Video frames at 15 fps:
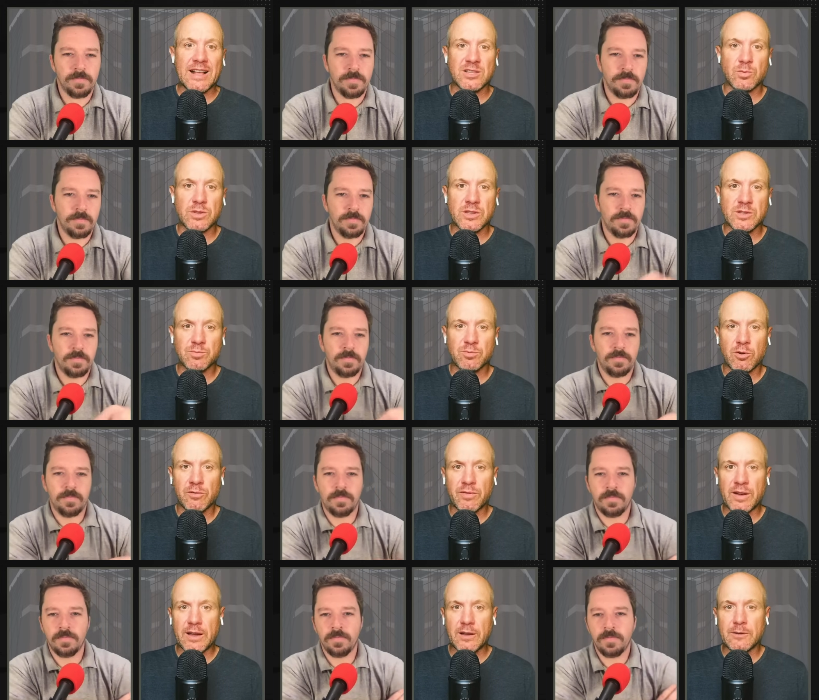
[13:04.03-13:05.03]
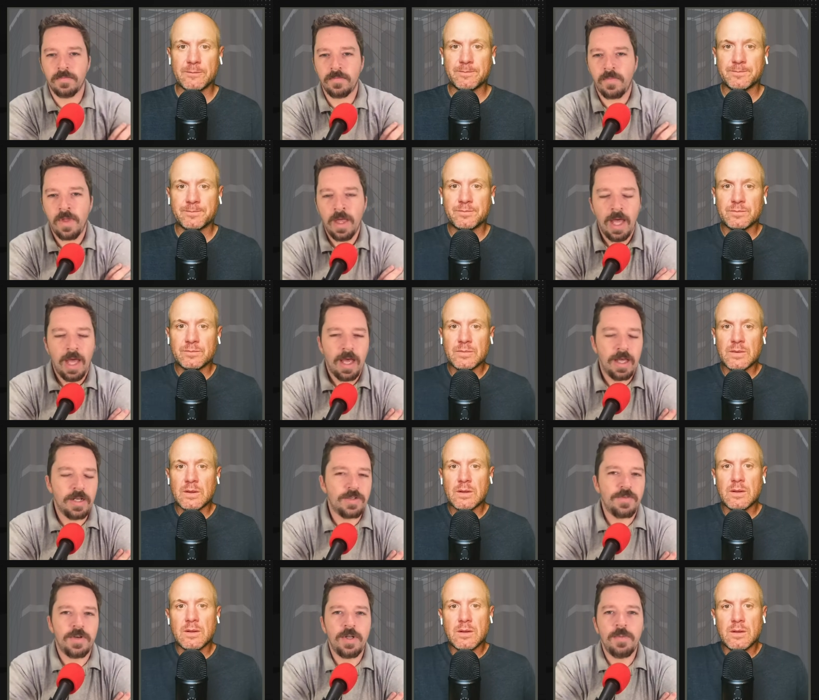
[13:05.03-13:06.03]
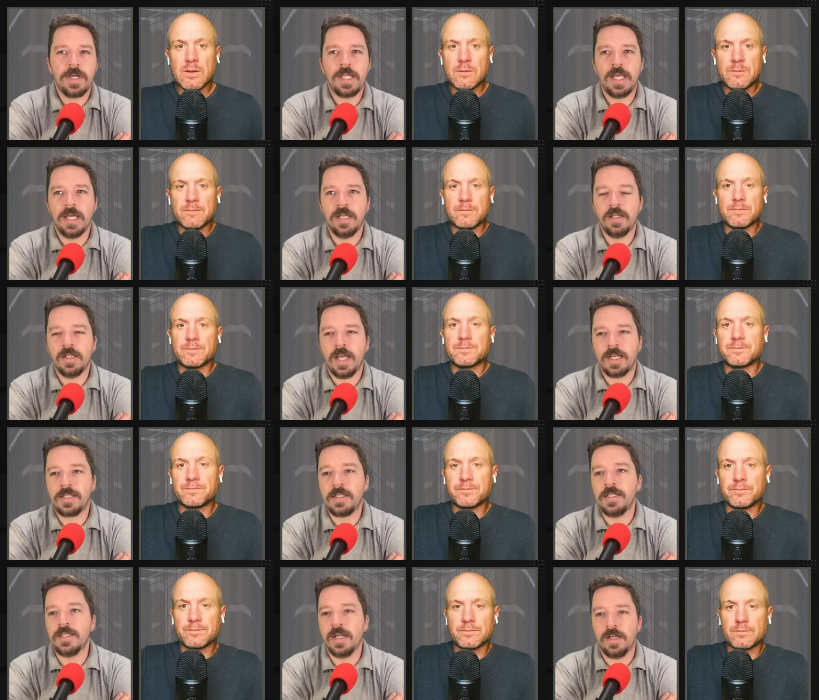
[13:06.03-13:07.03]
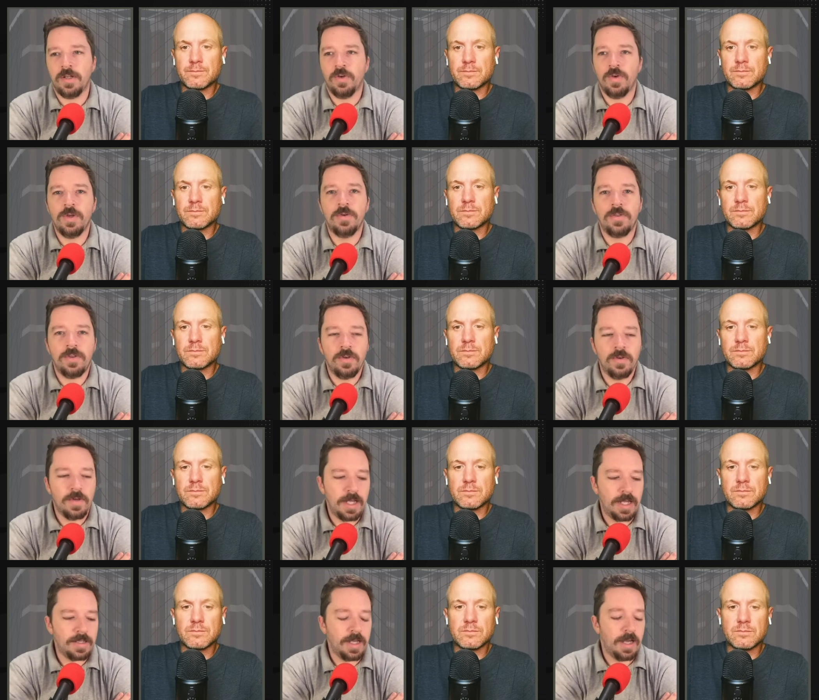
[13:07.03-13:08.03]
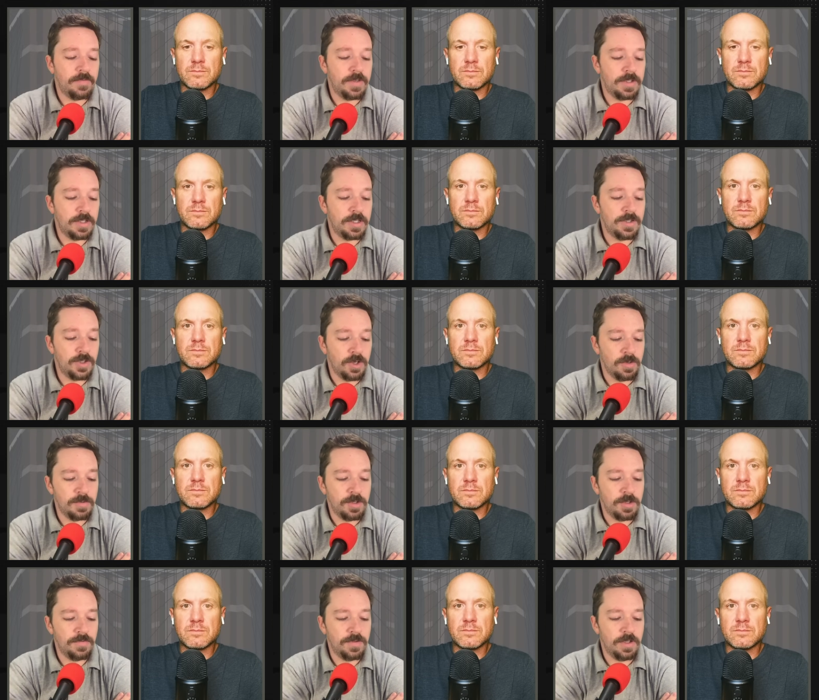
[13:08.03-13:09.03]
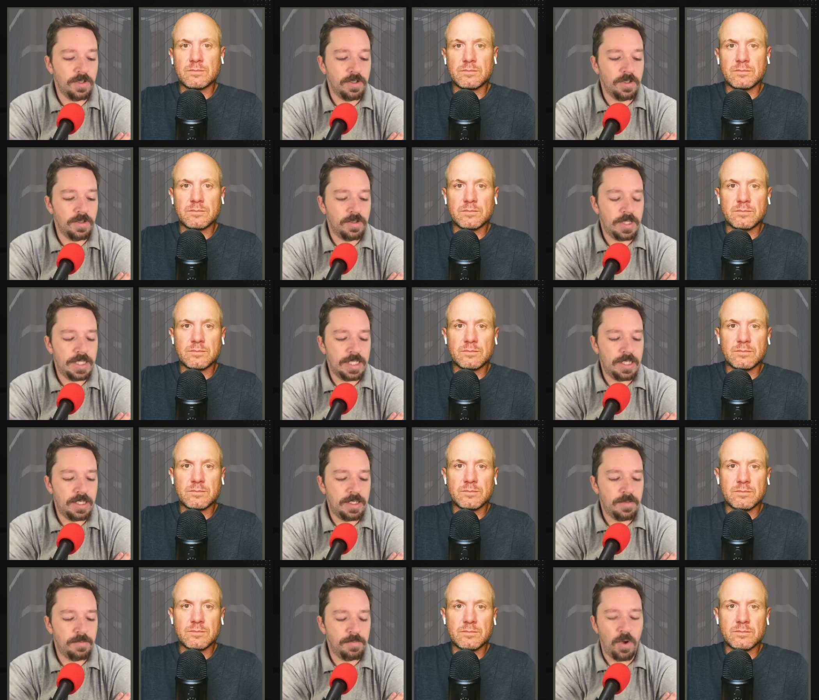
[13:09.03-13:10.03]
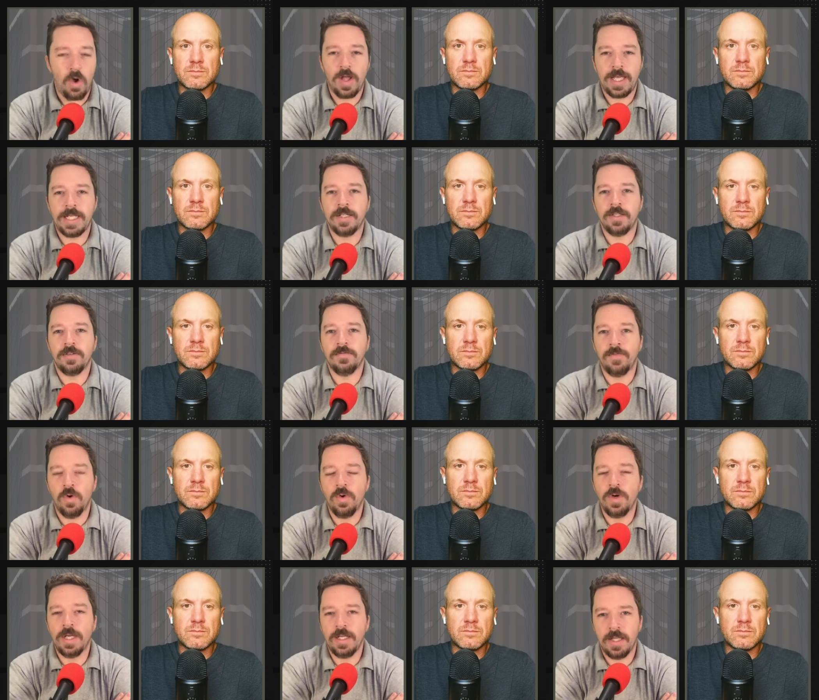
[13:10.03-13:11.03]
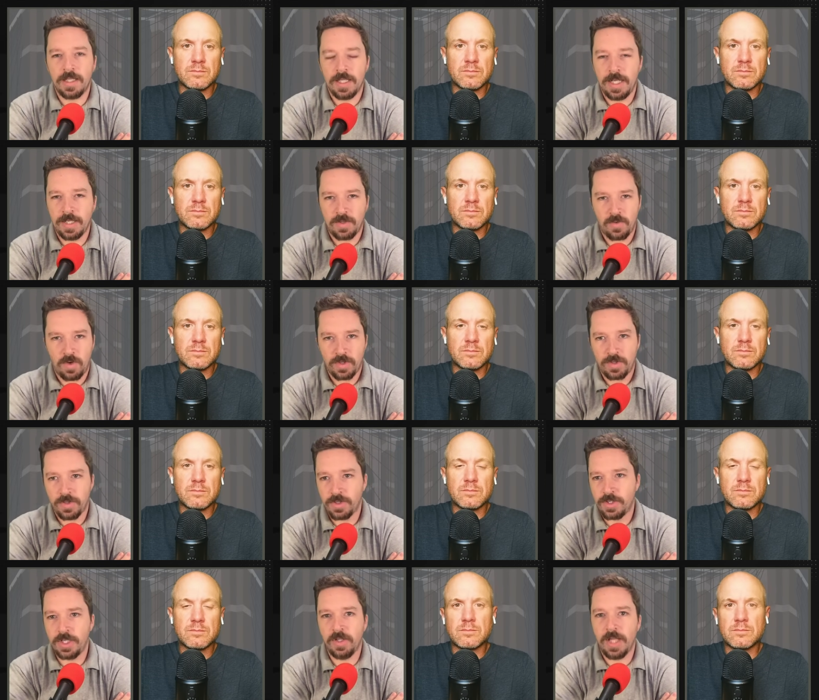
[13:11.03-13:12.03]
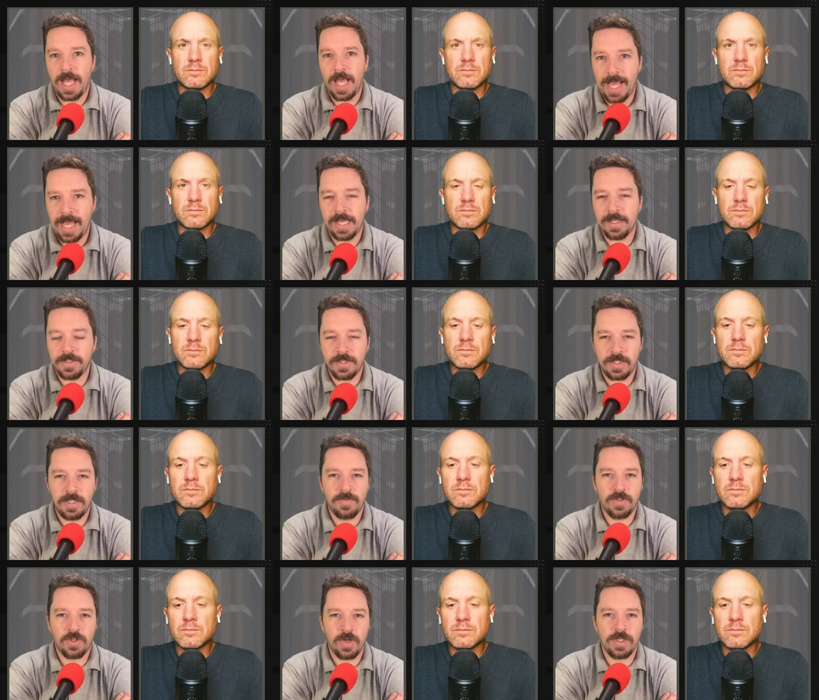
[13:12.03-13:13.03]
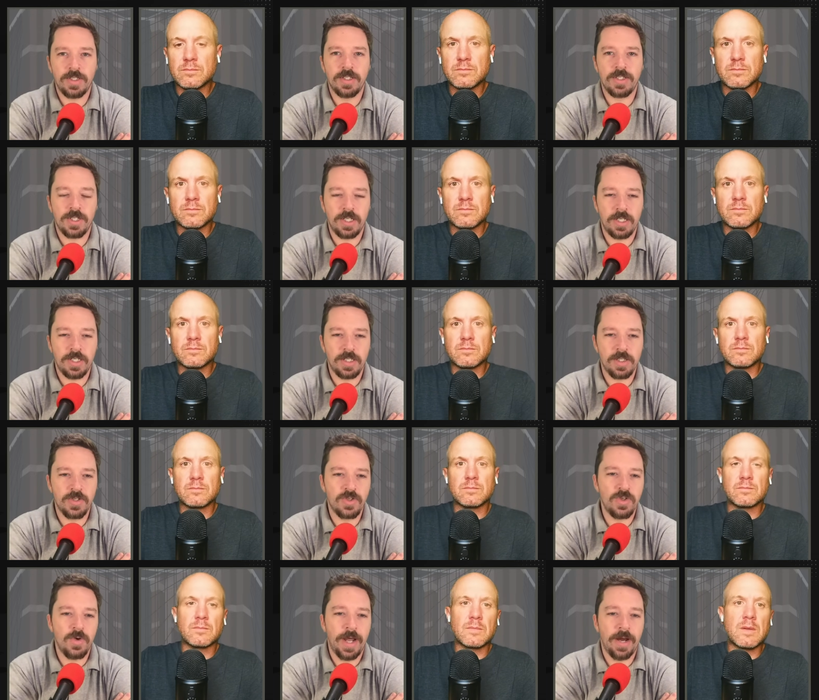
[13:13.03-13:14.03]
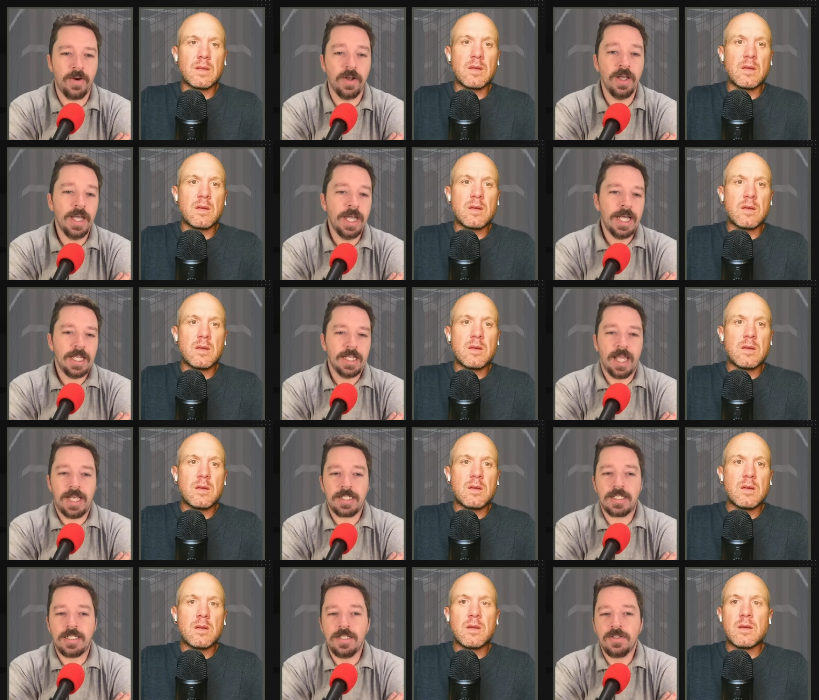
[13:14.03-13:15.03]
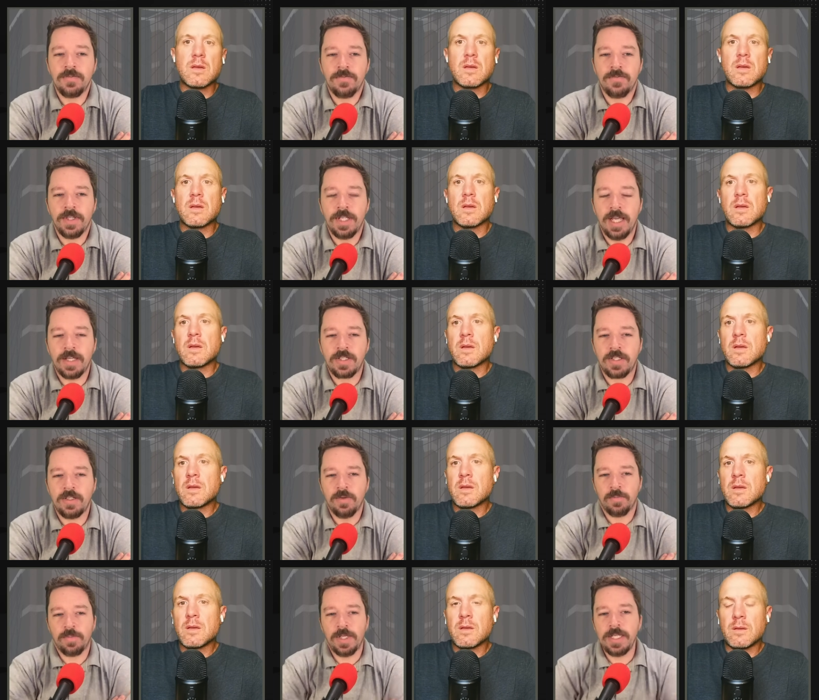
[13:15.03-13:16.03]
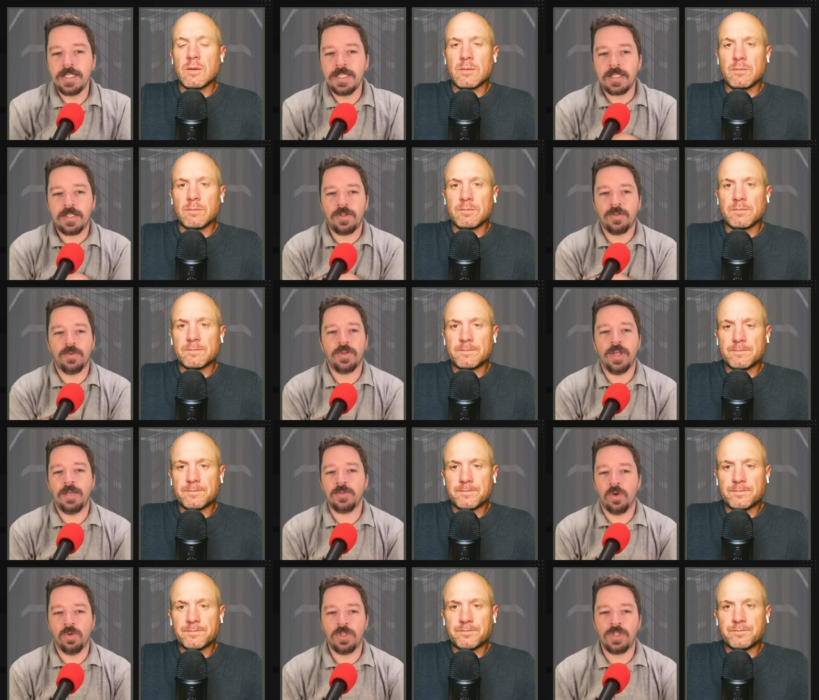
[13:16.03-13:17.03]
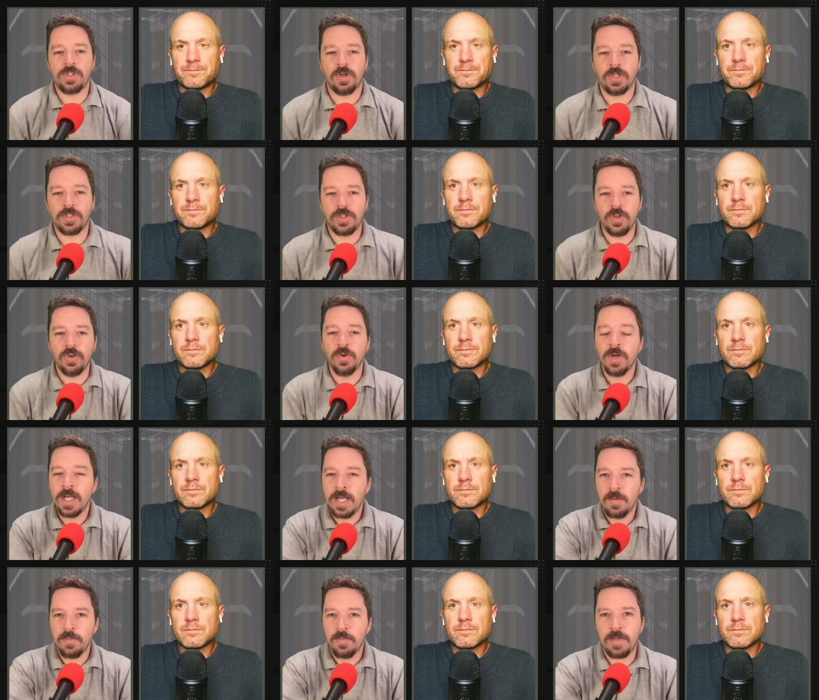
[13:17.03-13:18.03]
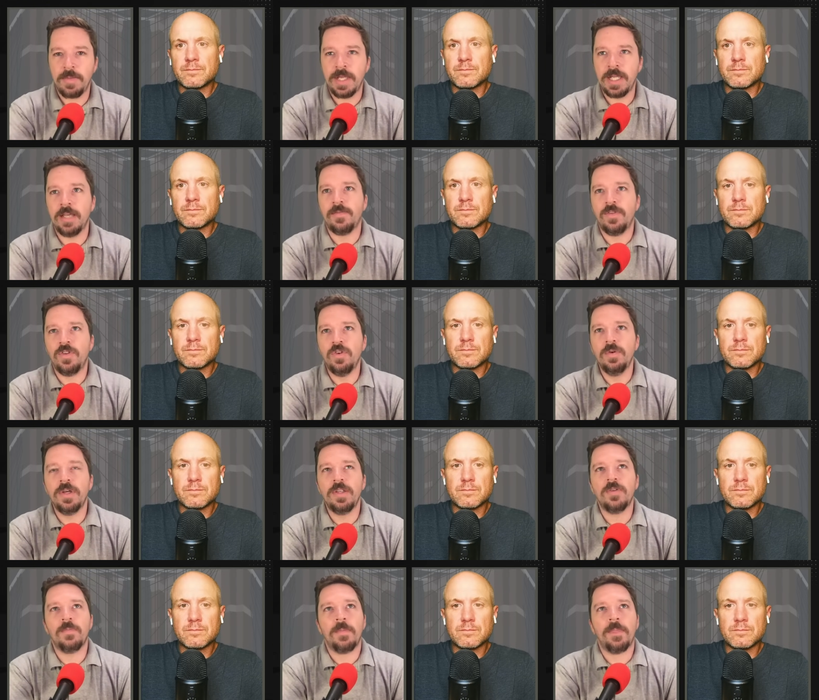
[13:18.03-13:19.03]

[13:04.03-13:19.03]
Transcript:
Speaker 1: with his profile.
Speaker 2: And it's funny by the end of last season, I agree with you. Obviously, in terms of the the ball handling void that the Nets roster still has, even transitioning into this new era. Last season for the Nets, you know, played in 63 games, only started two. But I mean, if you had